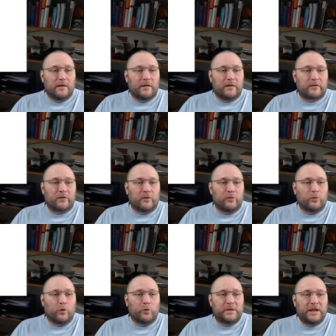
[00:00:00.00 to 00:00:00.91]

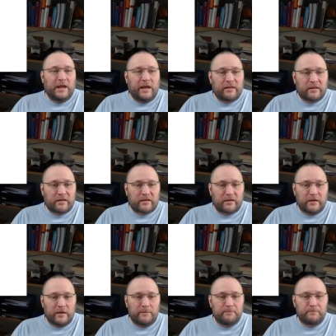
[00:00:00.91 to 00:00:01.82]
So OBS
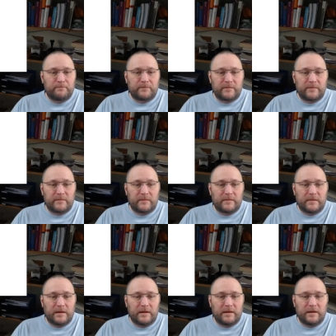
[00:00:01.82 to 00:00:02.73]
um,
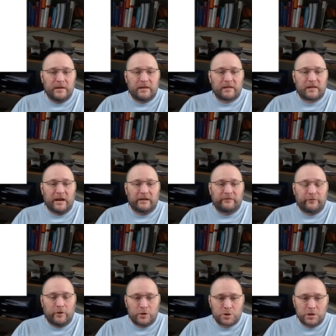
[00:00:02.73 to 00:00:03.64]
is
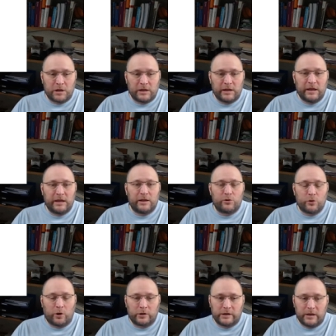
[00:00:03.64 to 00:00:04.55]
unfortunately
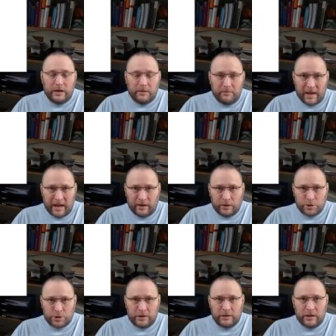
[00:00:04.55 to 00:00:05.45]
not
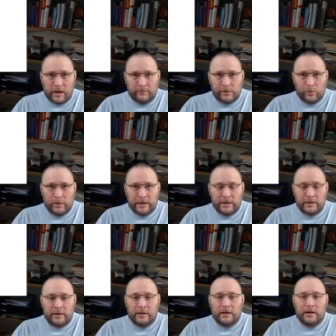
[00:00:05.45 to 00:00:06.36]
packaged in
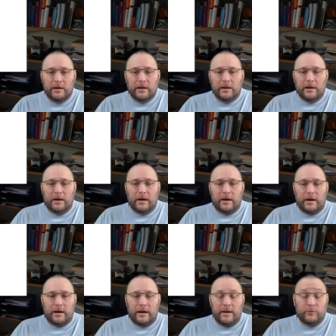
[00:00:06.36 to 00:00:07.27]
Tumbleweed.
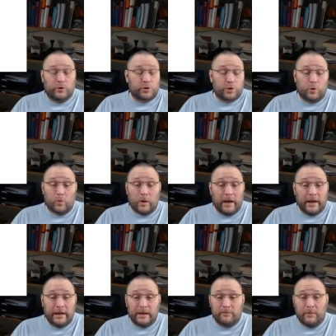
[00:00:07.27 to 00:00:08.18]
I'm not sure why.
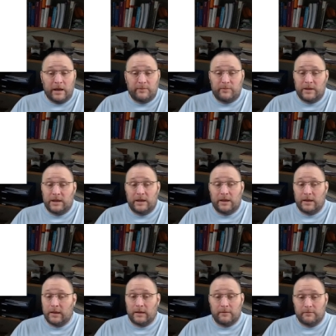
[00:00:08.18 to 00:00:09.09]
It might
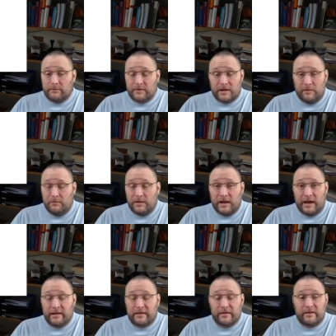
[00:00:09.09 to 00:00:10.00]
be some
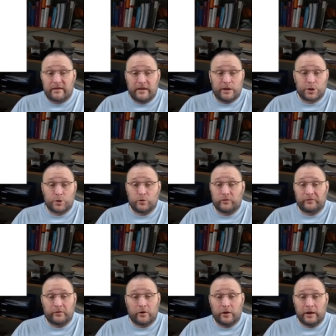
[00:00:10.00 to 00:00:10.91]
license issue
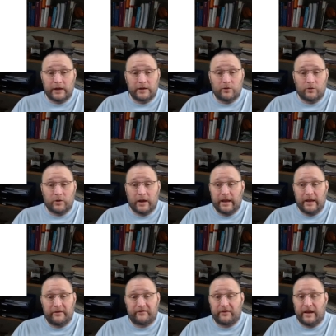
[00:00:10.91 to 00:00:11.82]
for all I know. I
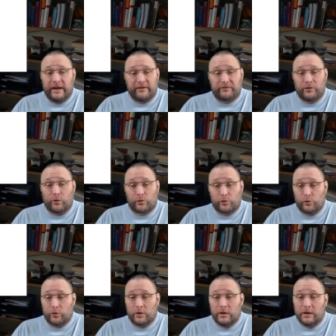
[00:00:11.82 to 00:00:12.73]
have I have no
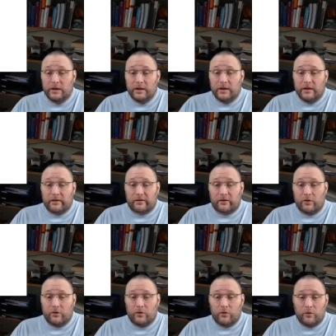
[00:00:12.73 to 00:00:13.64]
clue.
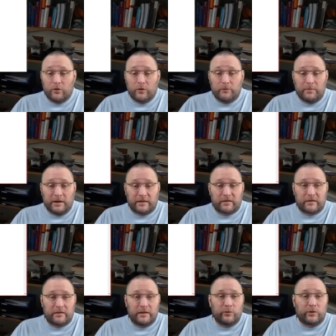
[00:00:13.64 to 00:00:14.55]
So, but
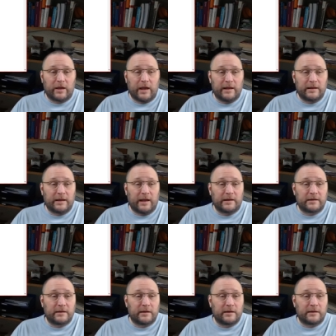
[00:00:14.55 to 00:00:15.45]
you can get
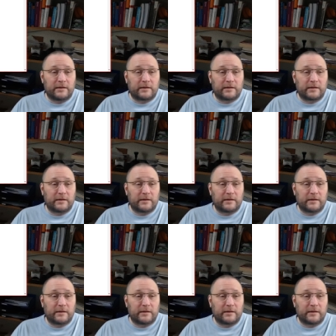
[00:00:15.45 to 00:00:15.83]
it,